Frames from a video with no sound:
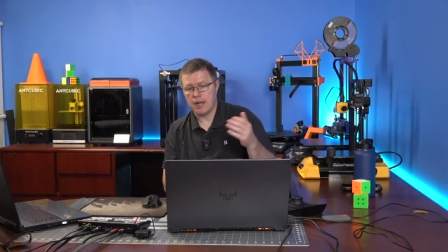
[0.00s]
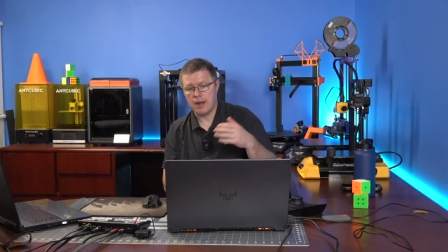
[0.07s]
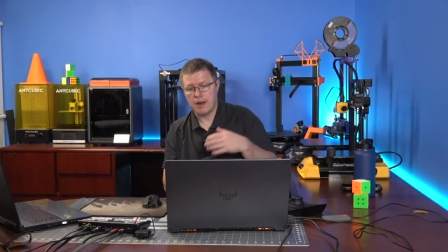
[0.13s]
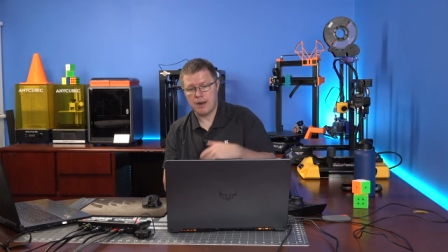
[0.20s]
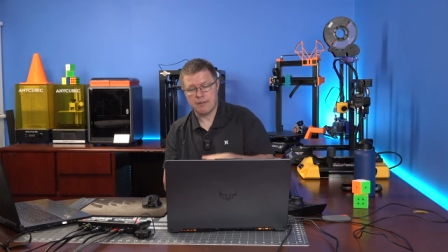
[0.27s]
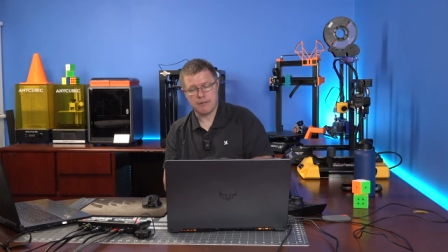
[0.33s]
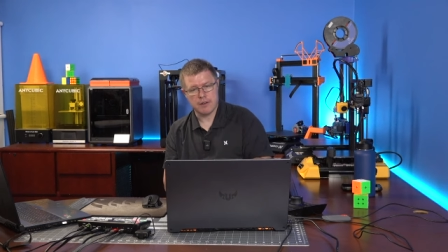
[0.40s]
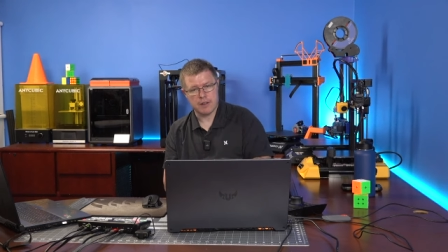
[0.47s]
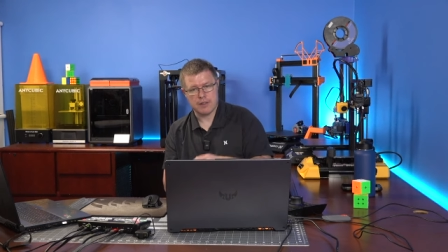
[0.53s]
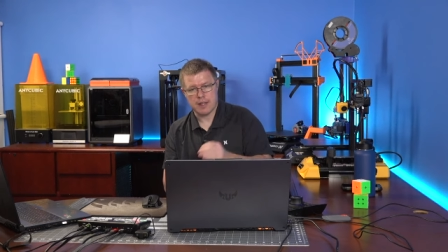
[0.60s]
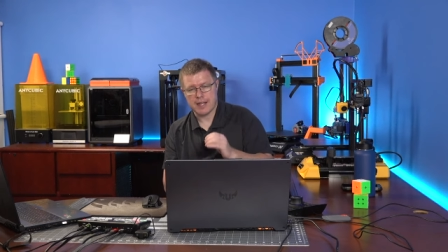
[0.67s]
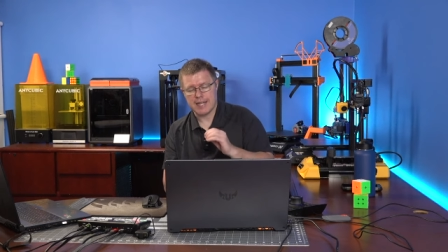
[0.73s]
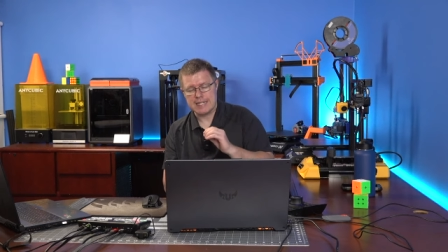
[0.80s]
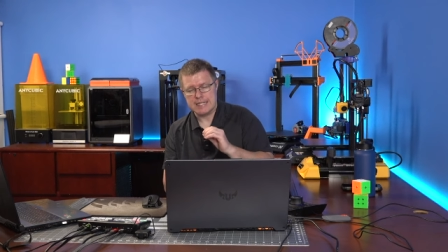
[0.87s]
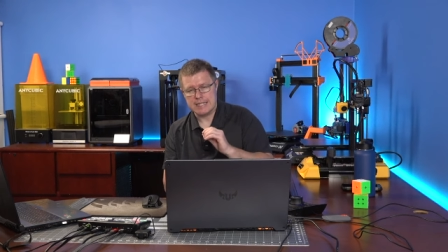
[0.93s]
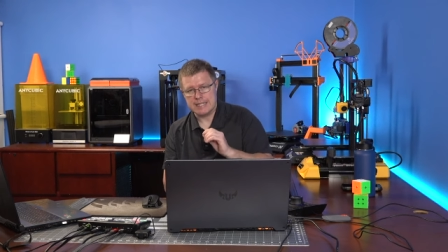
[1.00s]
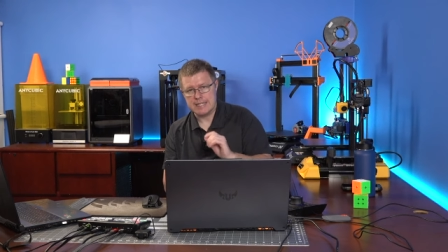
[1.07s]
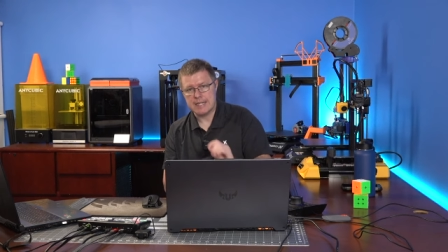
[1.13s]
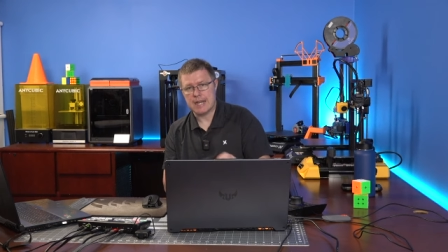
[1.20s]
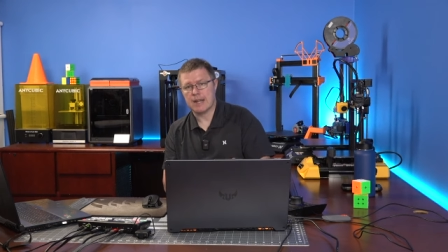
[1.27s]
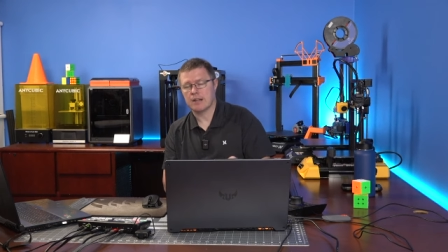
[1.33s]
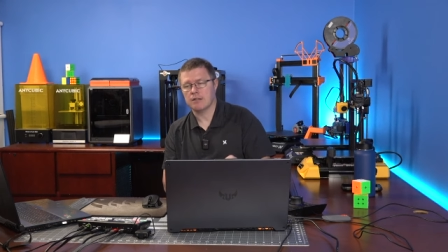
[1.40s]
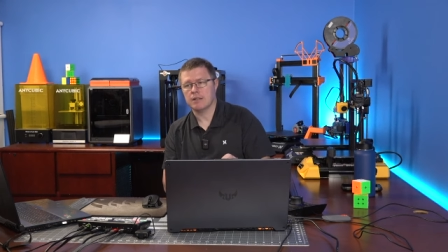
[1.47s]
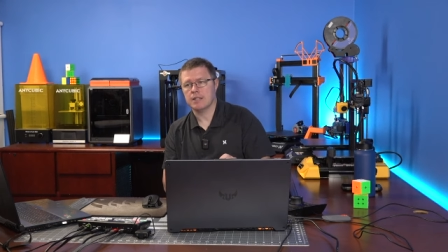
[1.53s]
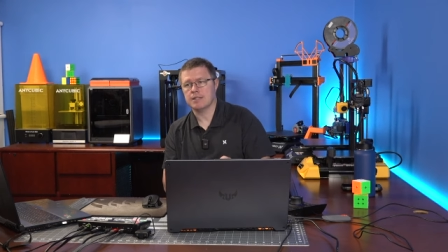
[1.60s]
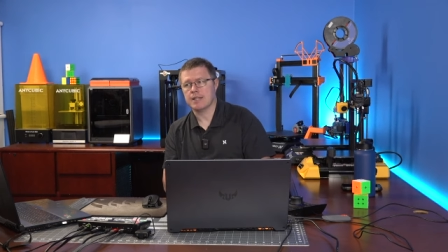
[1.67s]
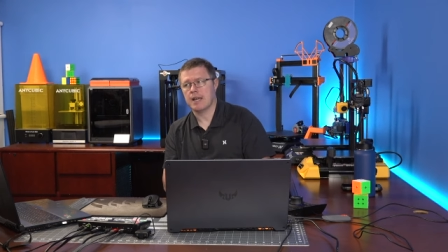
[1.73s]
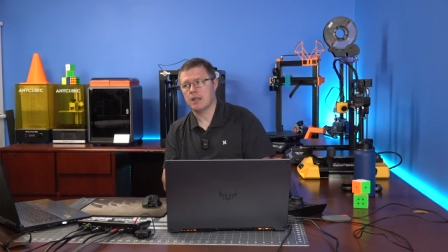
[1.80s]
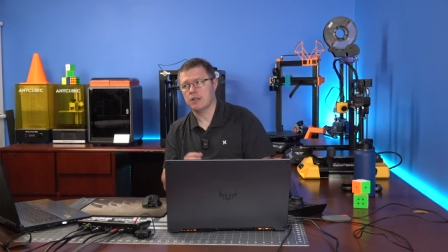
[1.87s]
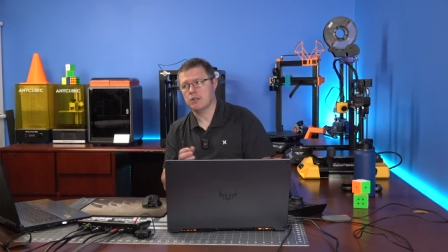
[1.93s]
everything identically to
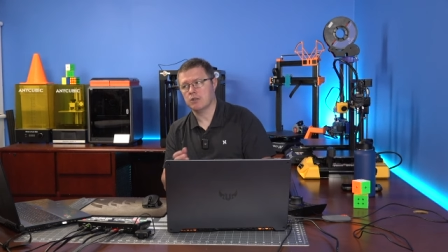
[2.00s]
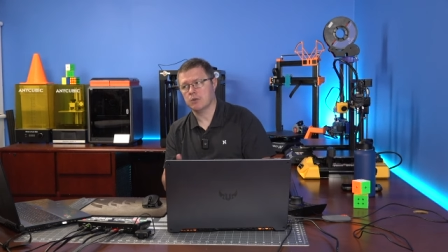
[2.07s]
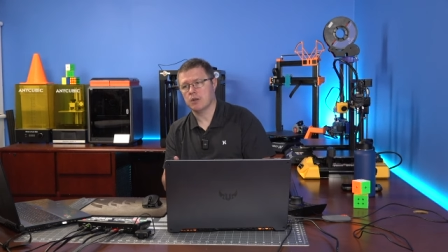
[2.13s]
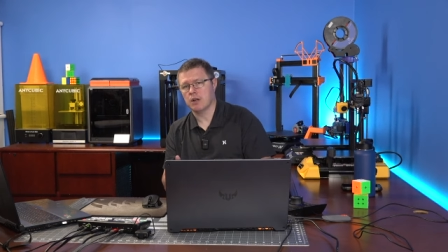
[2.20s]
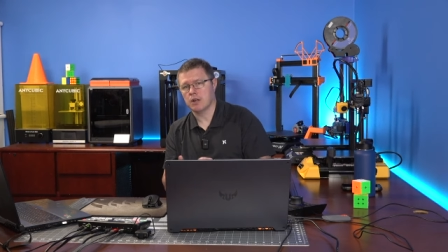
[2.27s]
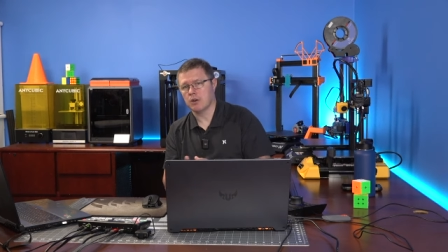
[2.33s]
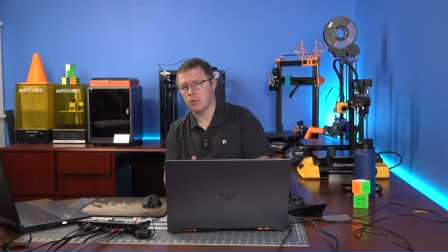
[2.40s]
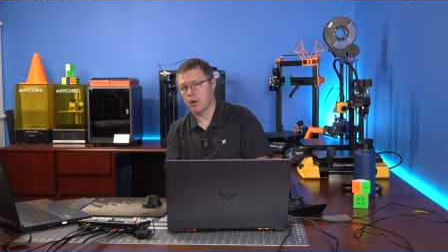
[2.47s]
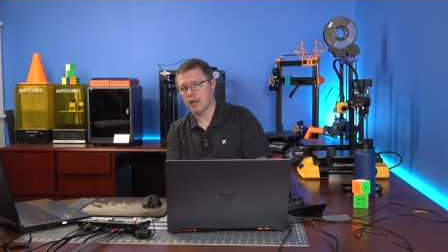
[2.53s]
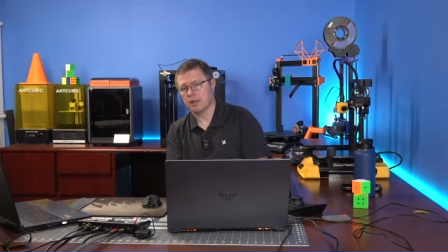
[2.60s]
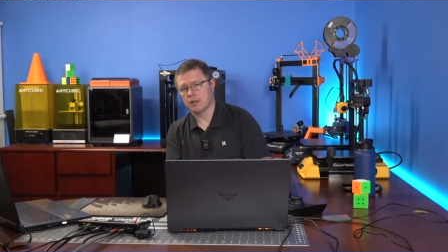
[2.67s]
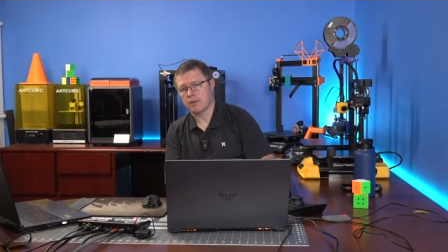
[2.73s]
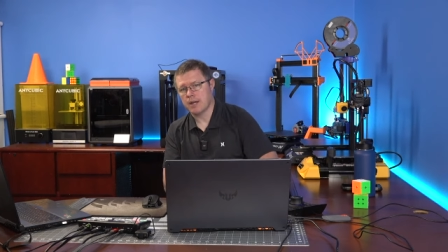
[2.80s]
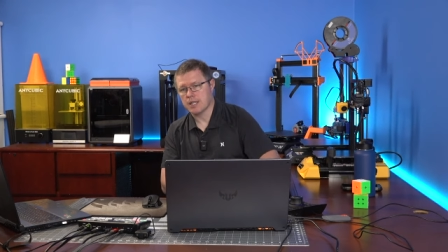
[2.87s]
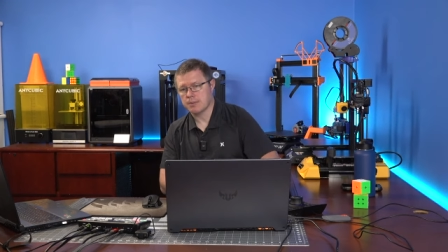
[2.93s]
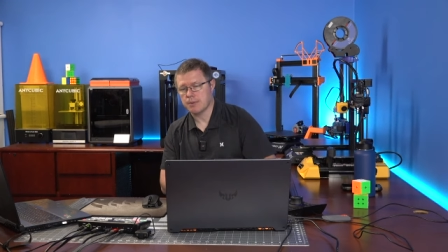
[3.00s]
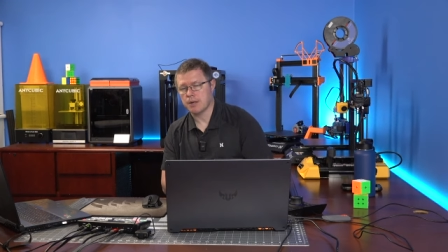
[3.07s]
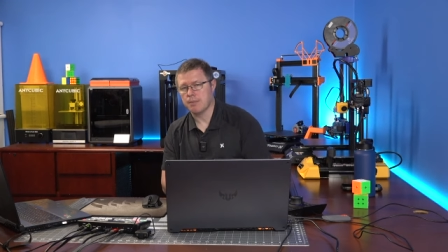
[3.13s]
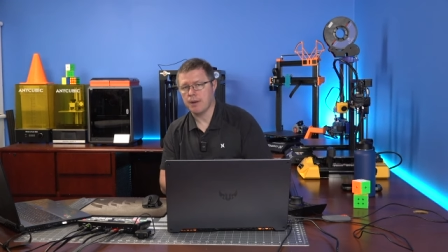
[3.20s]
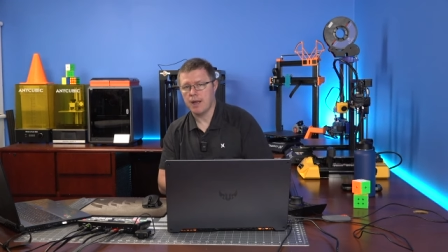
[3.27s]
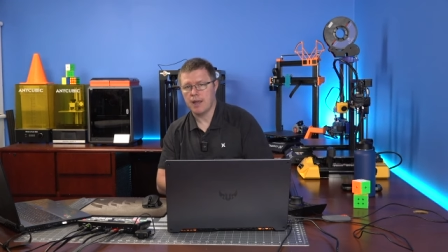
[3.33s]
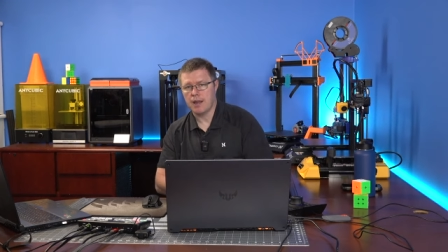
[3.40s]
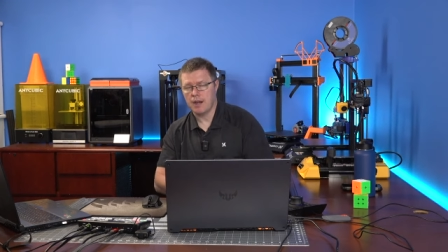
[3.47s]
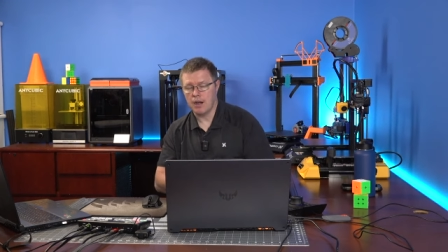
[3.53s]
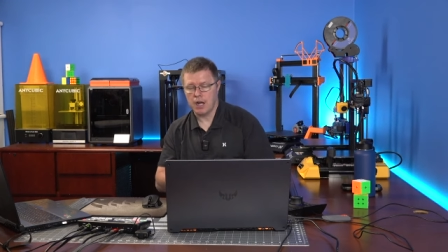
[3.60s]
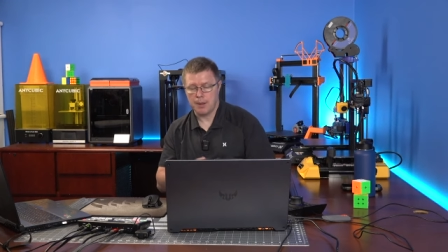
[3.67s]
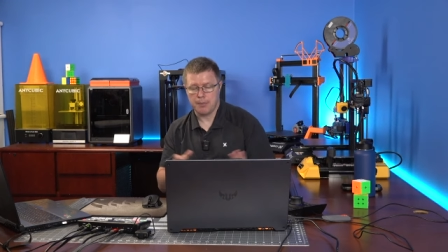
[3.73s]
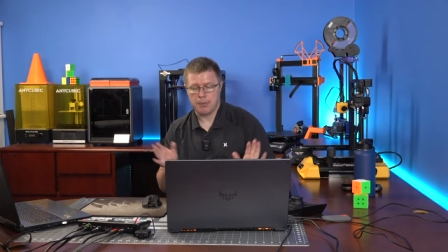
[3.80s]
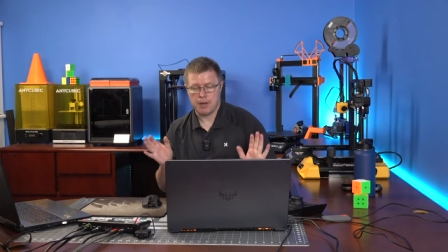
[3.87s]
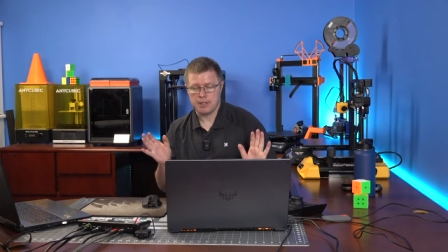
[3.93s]
how you do it on a regular Raspberry Pi. And it
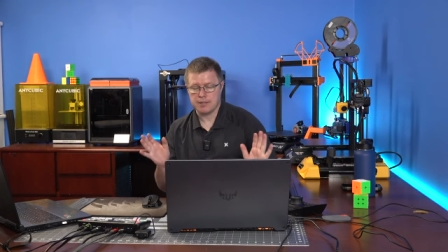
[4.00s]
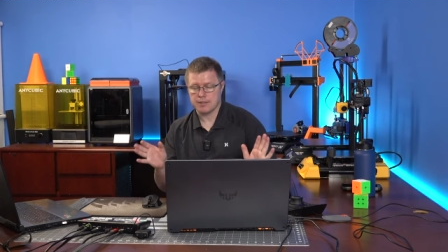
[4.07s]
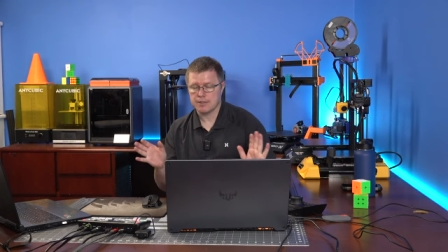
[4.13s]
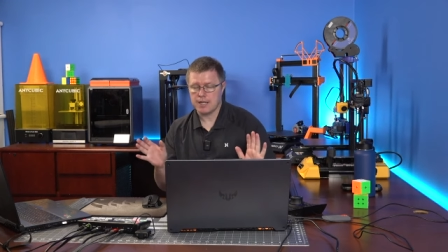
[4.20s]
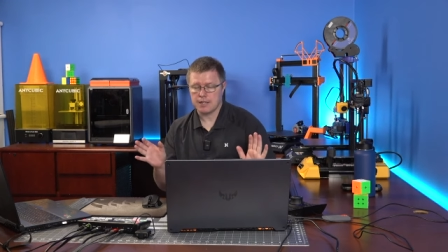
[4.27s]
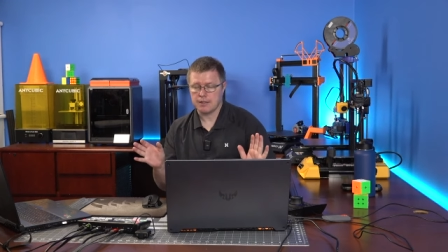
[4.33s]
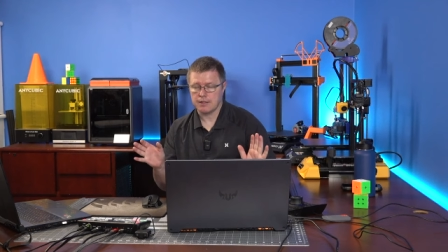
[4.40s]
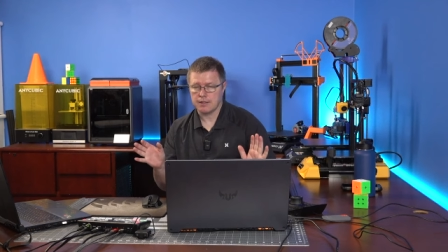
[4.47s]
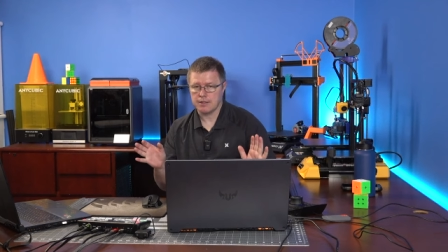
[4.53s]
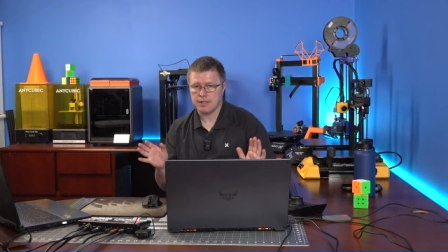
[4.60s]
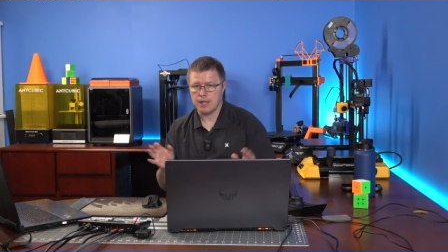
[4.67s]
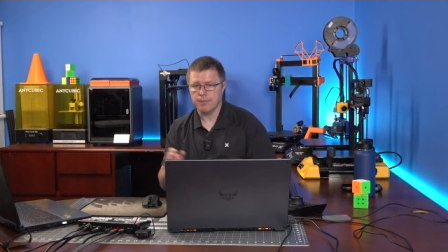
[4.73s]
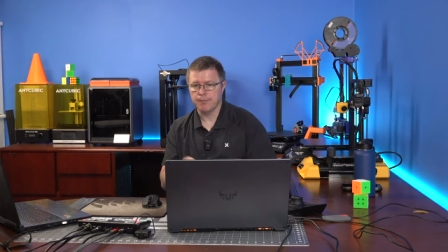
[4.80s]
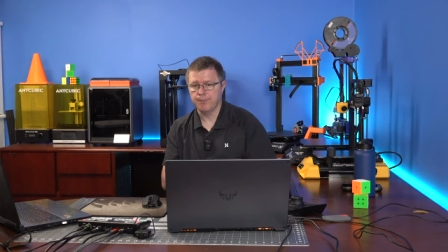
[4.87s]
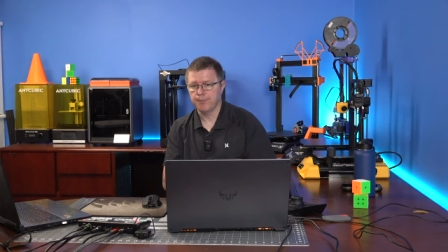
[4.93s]
operates exactly the same.